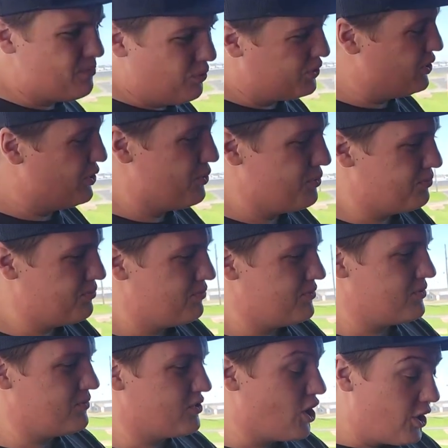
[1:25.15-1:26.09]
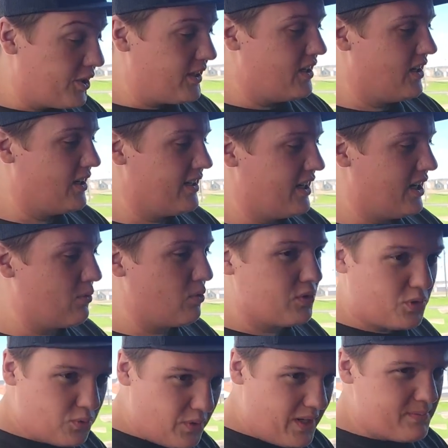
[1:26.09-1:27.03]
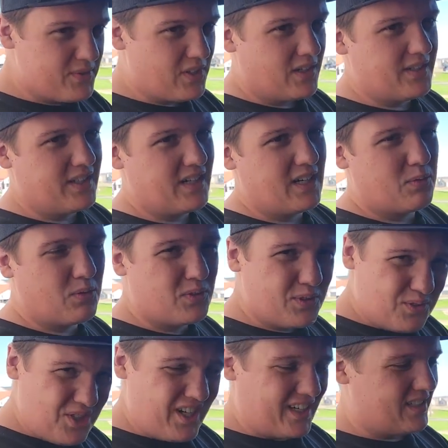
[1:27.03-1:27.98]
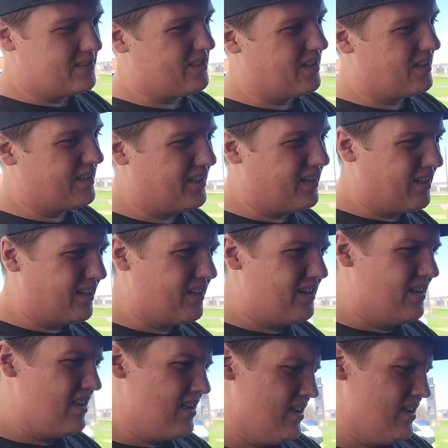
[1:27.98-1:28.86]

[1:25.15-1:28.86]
We'll do turkey on here, we'll do ribs on here, we'll do chickens on here.